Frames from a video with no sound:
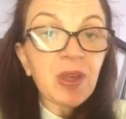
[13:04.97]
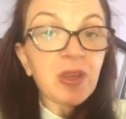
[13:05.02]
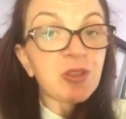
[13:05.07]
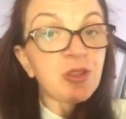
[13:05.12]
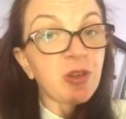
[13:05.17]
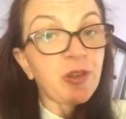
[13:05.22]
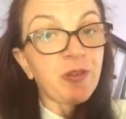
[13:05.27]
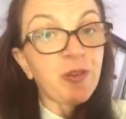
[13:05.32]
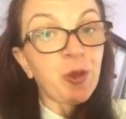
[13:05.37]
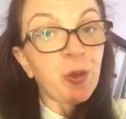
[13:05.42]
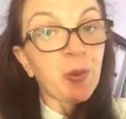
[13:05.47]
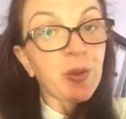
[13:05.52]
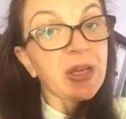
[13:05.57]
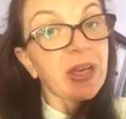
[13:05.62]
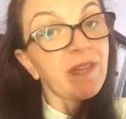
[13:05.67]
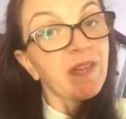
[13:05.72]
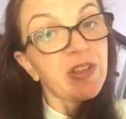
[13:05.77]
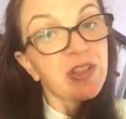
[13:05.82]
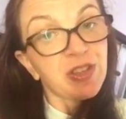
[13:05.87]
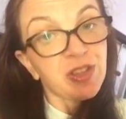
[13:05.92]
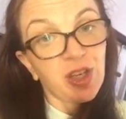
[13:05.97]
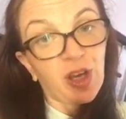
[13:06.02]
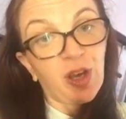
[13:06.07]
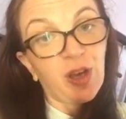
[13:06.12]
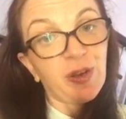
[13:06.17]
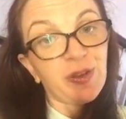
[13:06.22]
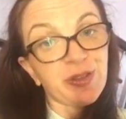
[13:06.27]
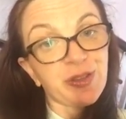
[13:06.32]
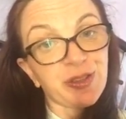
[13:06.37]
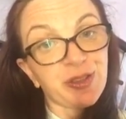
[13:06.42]
So if you were given a
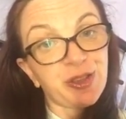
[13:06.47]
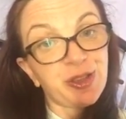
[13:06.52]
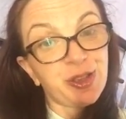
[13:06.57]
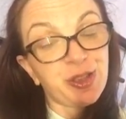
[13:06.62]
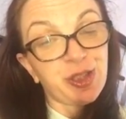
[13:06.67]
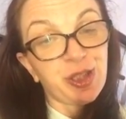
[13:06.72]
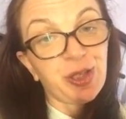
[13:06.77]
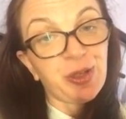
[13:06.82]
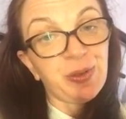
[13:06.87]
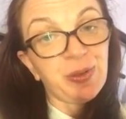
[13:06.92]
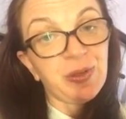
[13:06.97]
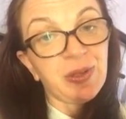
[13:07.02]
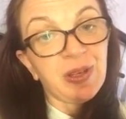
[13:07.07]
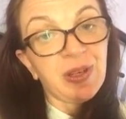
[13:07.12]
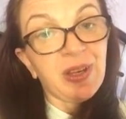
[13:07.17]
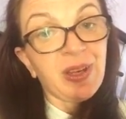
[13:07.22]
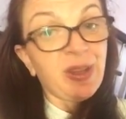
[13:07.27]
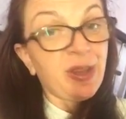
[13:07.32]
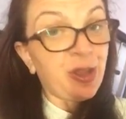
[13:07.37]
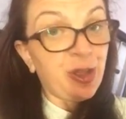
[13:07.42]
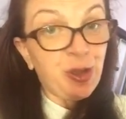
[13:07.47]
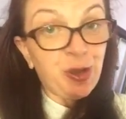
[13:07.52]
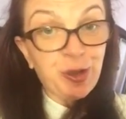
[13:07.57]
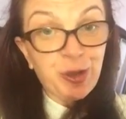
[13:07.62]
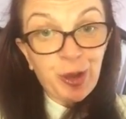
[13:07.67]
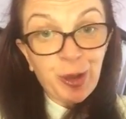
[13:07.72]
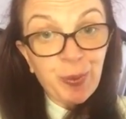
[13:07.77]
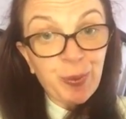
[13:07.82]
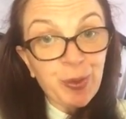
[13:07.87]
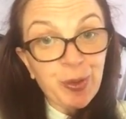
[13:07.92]
task to do that you
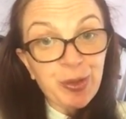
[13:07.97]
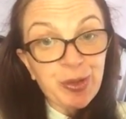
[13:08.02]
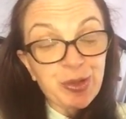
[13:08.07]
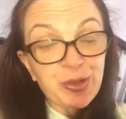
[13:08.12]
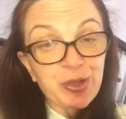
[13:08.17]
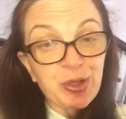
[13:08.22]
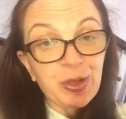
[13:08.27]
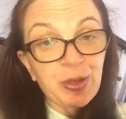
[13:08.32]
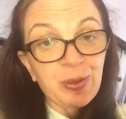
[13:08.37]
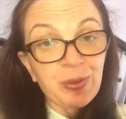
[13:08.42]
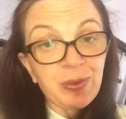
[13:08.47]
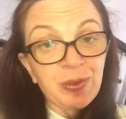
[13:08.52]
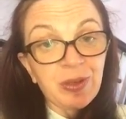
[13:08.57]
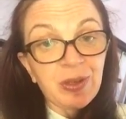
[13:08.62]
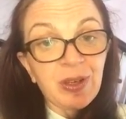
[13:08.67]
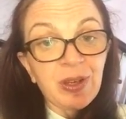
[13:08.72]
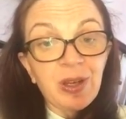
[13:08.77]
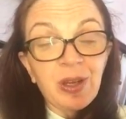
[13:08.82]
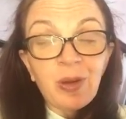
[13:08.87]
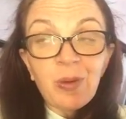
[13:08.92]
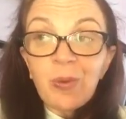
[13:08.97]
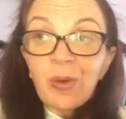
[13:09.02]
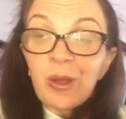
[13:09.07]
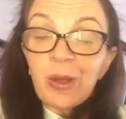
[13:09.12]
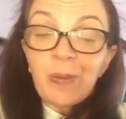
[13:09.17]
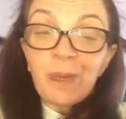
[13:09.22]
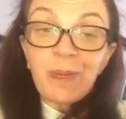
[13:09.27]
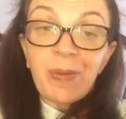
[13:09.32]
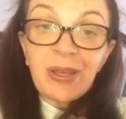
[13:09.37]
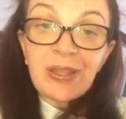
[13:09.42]
don't want to do, one of the
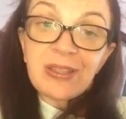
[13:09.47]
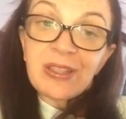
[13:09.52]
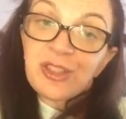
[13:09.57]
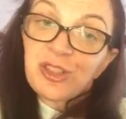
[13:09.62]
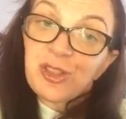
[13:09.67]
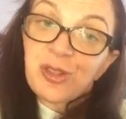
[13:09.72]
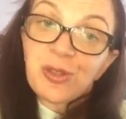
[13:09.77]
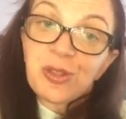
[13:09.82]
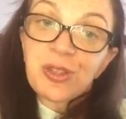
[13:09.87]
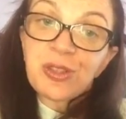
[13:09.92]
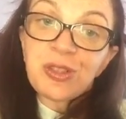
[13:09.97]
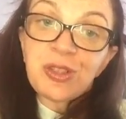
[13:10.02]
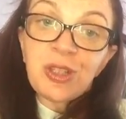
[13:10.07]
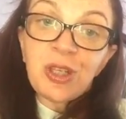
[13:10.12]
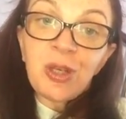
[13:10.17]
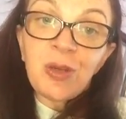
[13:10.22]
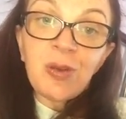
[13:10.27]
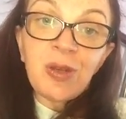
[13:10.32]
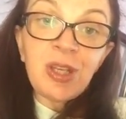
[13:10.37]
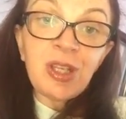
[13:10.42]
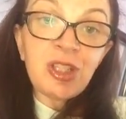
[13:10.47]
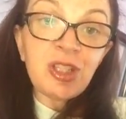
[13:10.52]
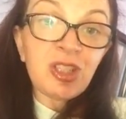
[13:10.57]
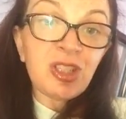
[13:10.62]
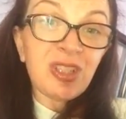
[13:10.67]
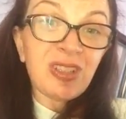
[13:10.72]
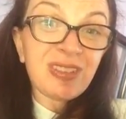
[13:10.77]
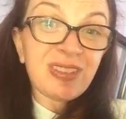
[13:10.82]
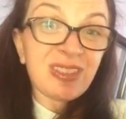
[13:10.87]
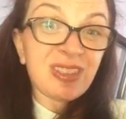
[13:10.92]
best things you can do is
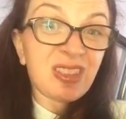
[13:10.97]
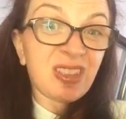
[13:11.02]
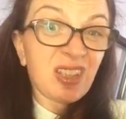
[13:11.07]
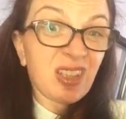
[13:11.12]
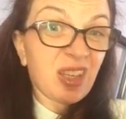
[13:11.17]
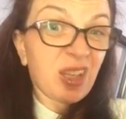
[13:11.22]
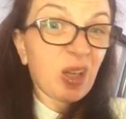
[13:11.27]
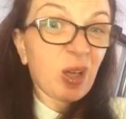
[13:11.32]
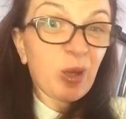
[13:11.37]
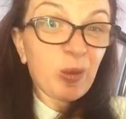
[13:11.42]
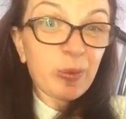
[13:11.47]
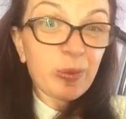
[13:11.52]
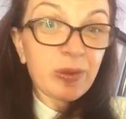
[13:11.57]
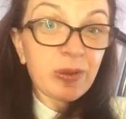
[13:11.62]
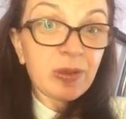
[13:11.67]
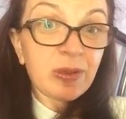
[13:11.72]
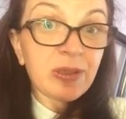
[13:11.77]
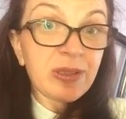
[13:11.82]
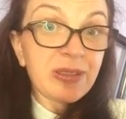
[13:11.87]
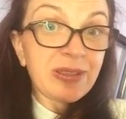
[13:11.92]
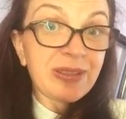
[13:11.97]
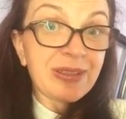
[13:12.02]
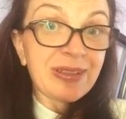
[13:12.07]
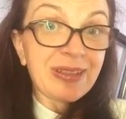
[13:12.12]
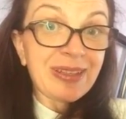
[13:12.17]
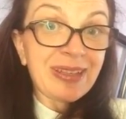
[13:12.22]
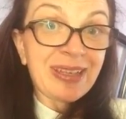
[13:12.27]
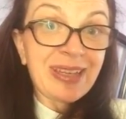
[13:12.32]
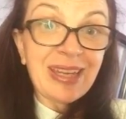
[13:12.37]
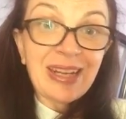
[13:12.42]
just suck it up,
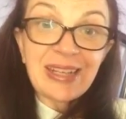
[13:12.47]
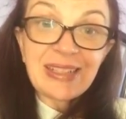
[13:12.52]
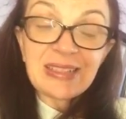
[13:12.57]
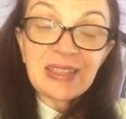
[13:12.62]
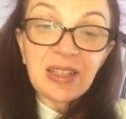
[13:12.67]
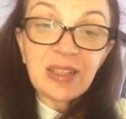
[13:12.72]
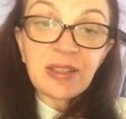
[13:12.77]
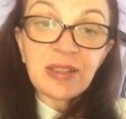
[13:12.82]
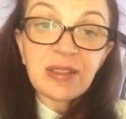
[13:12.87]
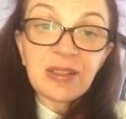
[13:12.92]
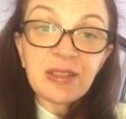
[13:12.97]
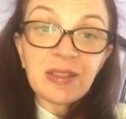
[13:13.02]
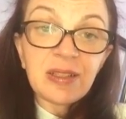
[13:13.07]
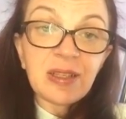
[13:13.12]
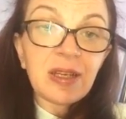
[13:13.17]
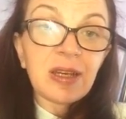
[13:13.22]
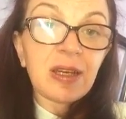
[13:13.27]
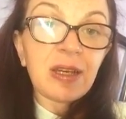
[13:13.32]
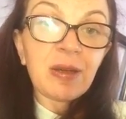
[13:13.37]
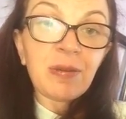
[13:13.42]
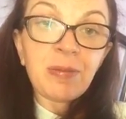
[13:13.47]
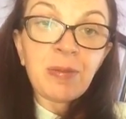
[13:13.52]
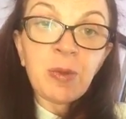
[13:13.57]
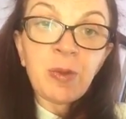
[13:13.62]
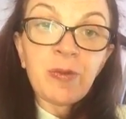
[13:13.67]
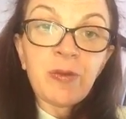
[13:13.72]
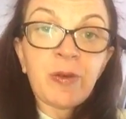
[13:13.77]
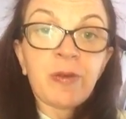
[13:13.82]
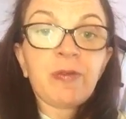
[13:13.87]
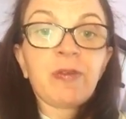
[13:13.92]
get it done and
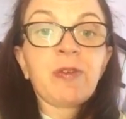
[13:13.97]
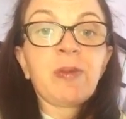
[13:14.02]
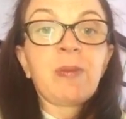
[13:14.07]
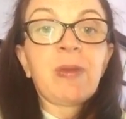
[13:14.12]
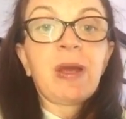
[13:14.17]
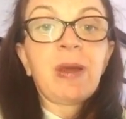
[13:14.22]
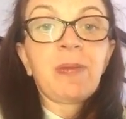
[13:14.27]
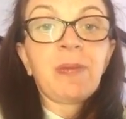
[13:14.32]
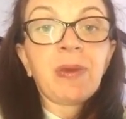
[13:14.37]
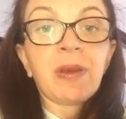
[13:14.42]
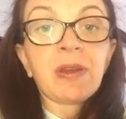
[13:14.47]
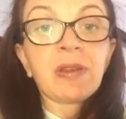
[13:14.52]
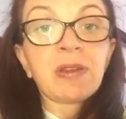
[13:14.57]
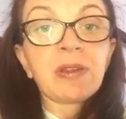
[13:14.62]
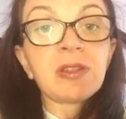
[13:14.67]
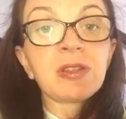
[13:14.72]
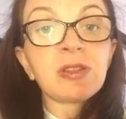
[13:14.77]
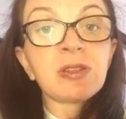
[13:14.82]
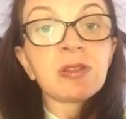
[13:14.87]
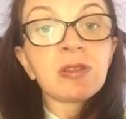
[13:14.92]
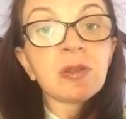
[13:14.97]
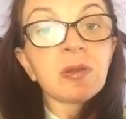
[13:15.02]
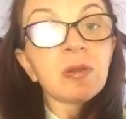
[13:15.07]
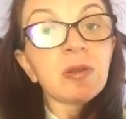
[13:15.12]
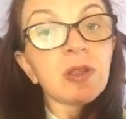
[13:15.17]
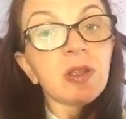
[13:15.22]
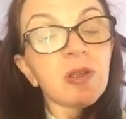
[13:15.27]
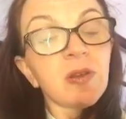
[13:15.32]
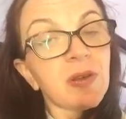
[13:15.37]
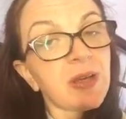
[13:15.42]
move on from it, because the sooner
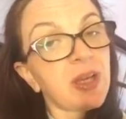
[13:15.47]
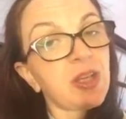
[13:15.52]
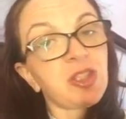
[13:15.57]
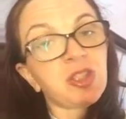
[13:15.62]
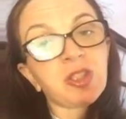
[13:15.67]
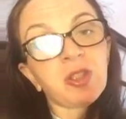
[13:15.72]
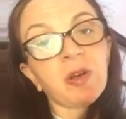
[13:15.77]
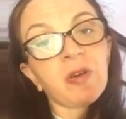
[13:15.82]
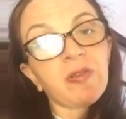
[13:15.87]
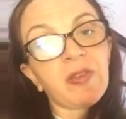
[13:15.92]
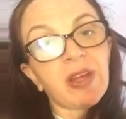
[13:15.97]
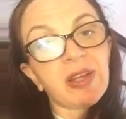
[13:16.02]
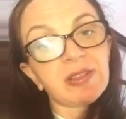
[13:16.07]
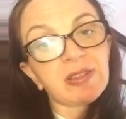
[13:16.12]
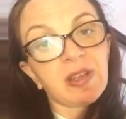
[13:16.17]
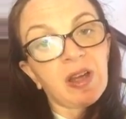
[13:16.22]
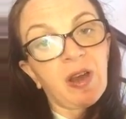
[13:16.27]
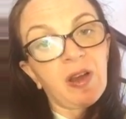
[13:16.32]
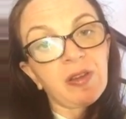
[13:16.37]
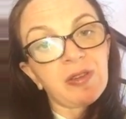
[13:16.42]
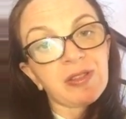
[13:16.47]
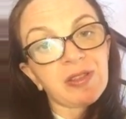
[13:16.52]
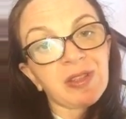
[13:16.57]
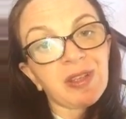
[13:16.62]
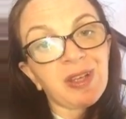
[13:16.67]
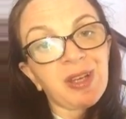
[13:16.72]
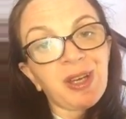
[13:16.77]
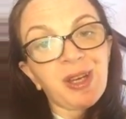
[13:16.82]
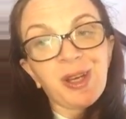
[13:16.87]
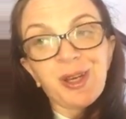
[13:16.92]
you get shut off that task,
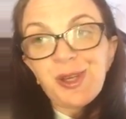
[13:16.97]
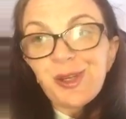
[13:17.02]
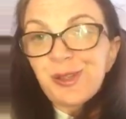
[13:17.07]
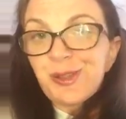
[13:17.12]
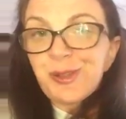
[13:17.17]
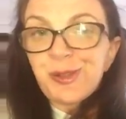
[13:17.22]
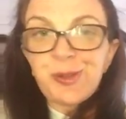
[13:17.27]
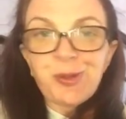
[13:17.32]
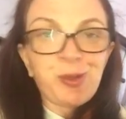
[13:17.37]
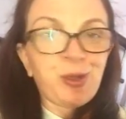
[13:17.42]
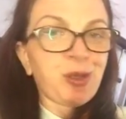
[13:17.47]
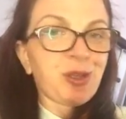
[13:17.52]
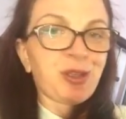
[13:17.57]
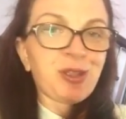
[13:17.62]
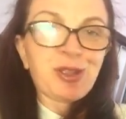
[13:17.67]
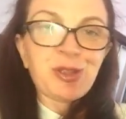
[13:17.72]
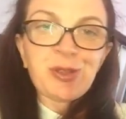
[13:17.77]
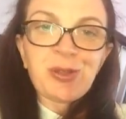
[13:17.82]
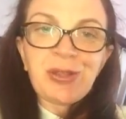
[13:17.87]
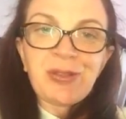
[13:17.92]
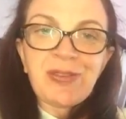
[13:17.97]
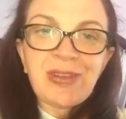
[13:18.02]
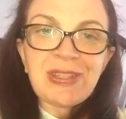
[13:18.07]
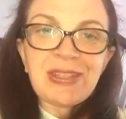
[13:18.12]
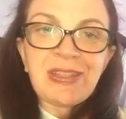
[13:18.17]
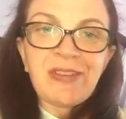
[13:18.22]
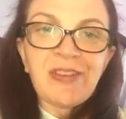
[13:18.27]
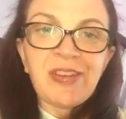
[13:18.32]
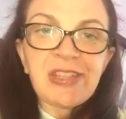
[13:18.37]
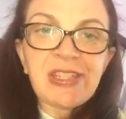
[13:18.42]
the sooner you can enjoy the
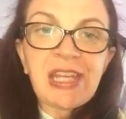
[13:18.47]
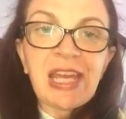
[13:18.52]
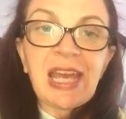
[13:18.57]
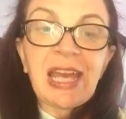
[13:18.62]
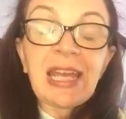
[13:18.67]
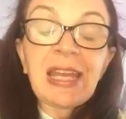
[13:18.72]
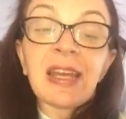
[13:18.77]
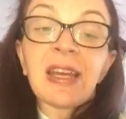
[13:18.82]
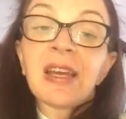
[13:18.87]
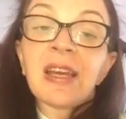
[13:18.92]
rest of your day.